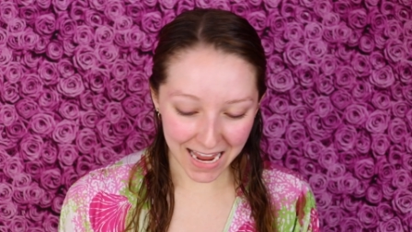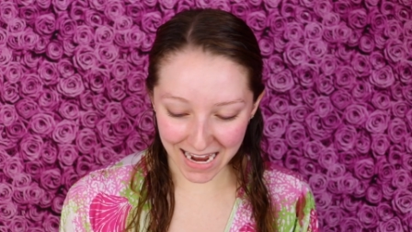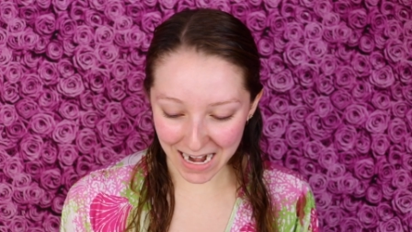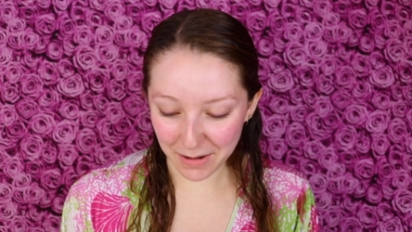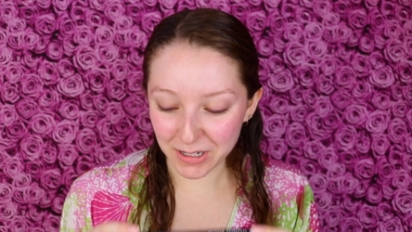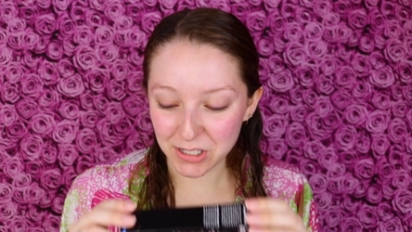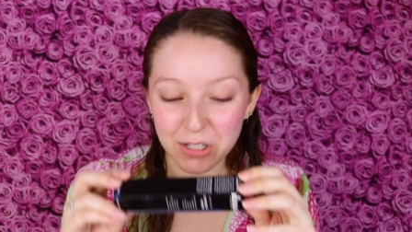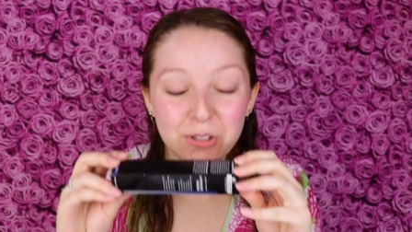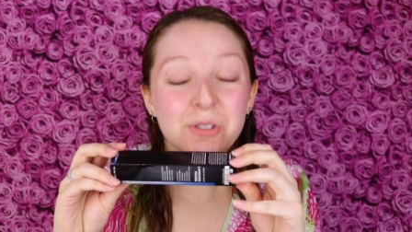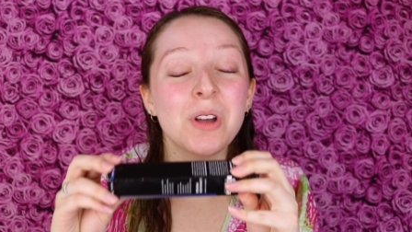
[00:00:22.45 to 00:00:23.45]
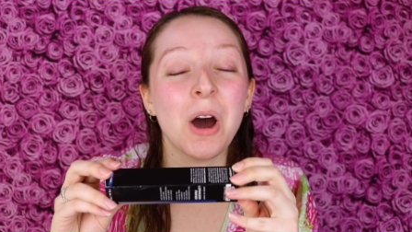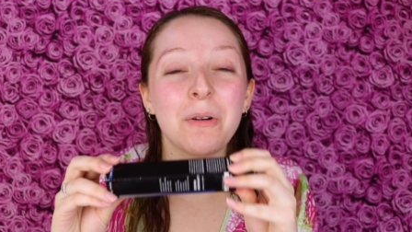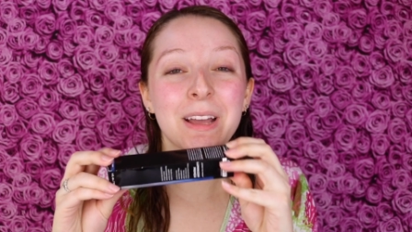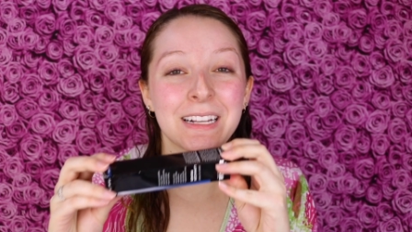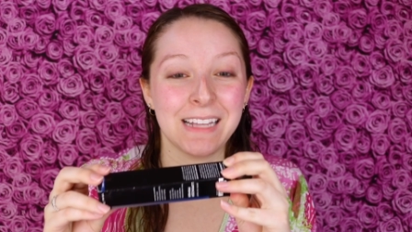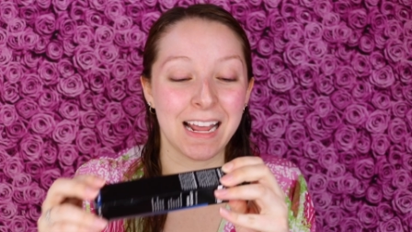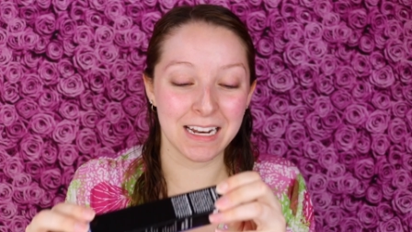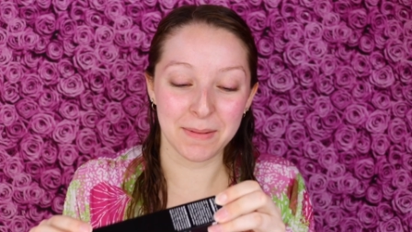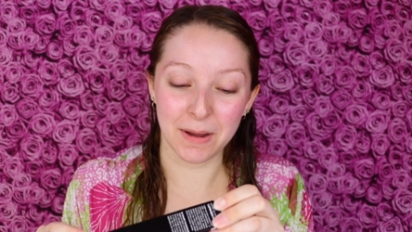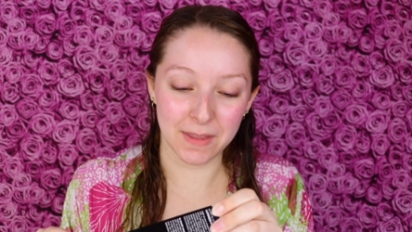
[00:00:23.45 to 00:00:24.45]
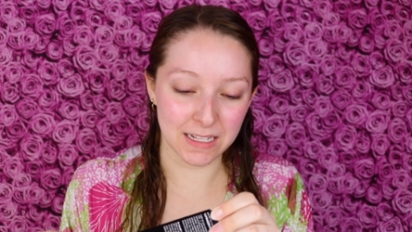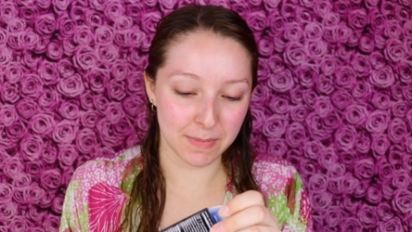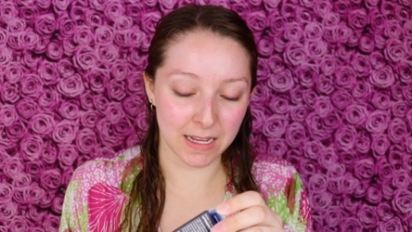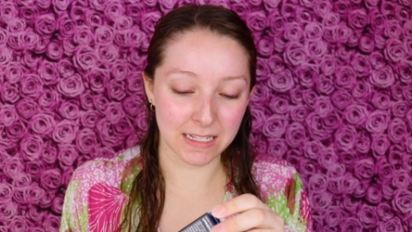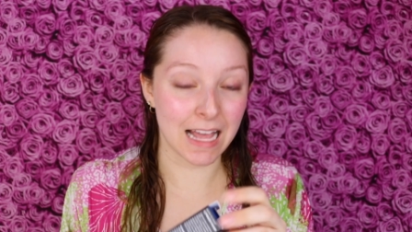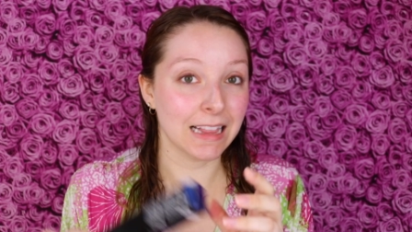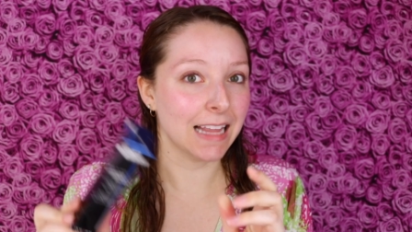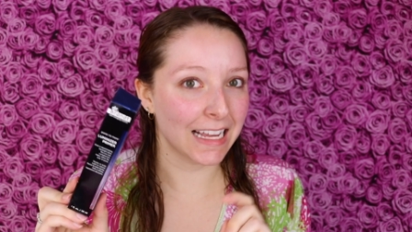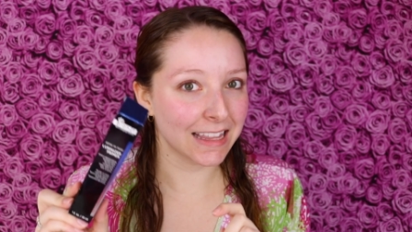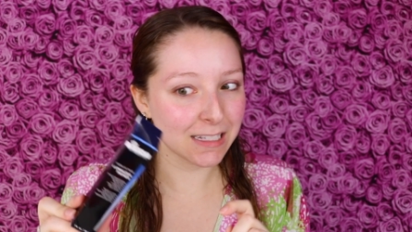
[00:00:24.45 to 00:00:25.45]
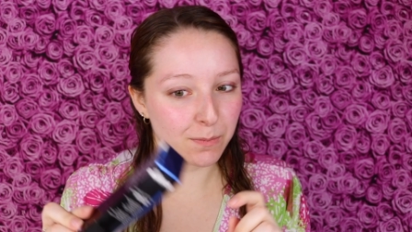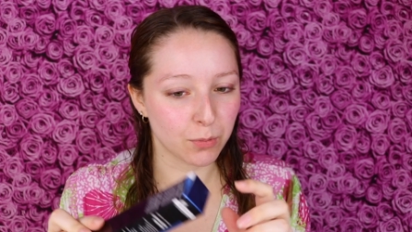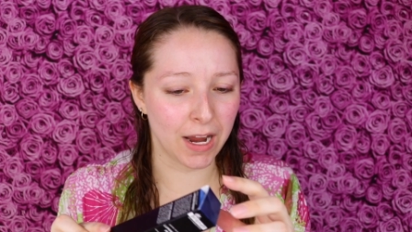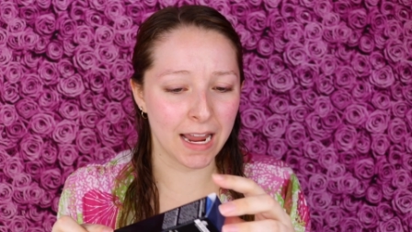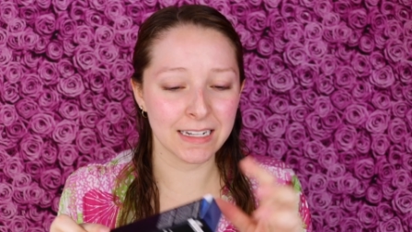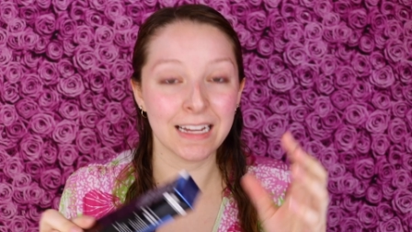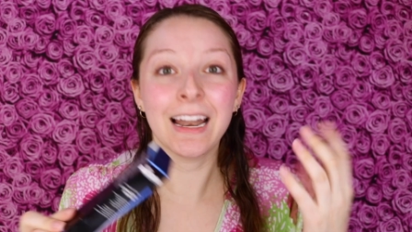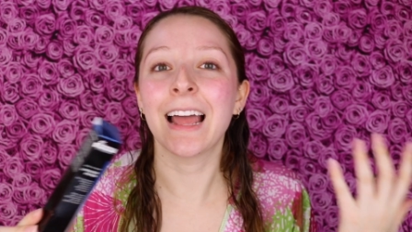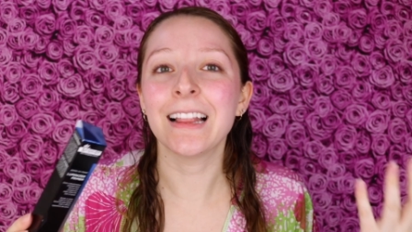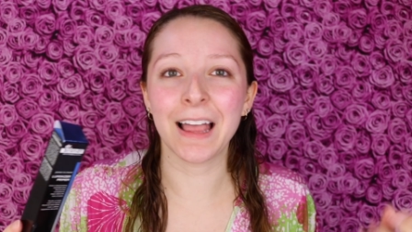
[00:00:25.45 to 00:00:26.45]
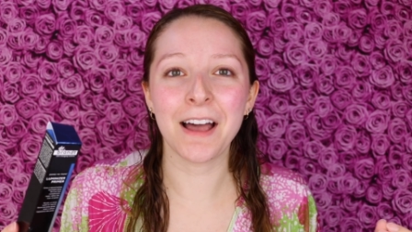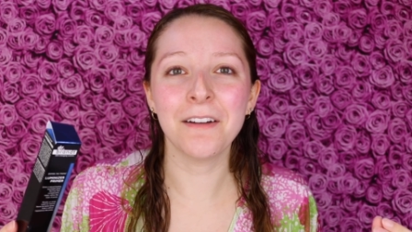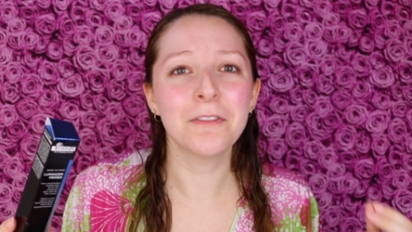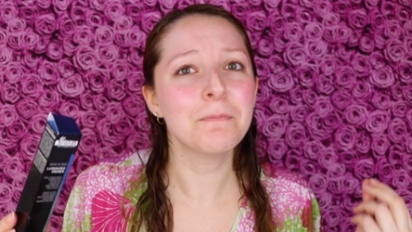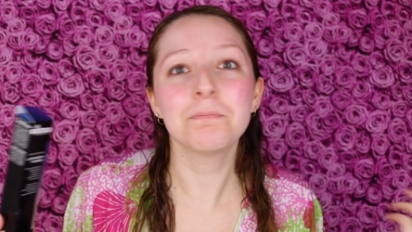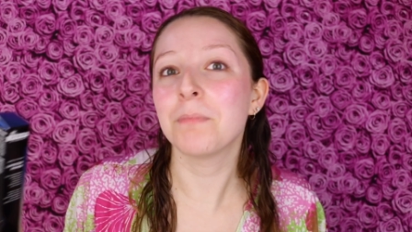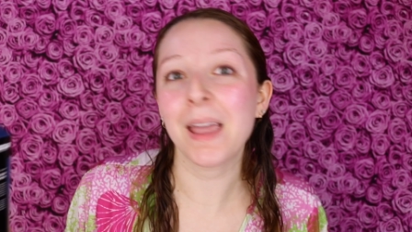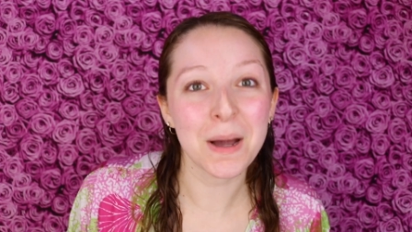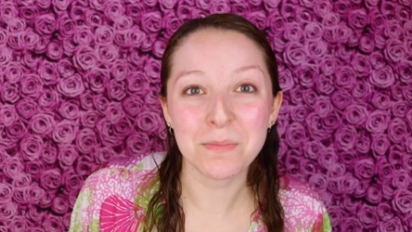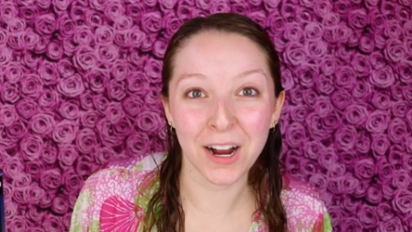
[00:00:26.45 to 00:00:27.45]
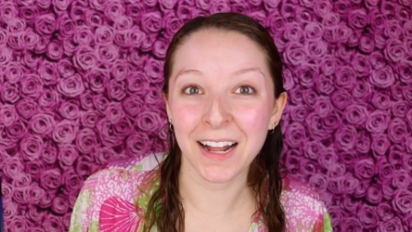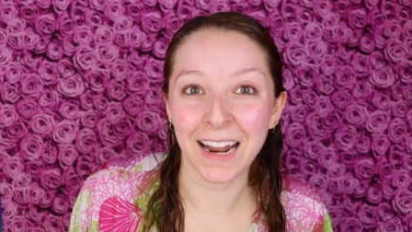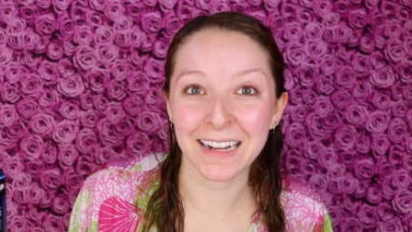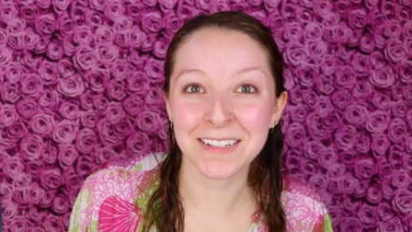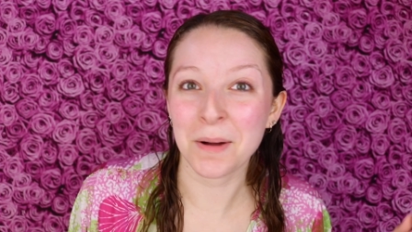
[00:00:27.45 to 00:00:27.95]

and I was so excited about this because I like this brand and I love makeup products.